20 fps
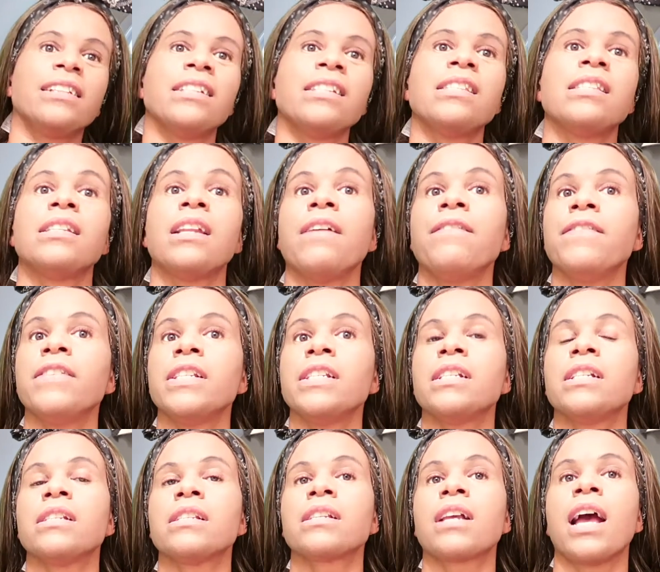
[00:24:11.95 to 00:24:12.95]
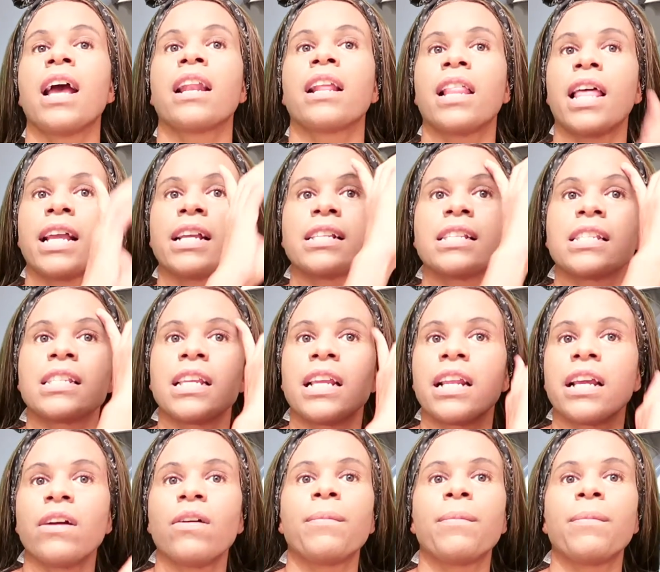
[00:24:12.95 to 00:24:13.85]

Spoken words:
this stuff is just kind of like sitting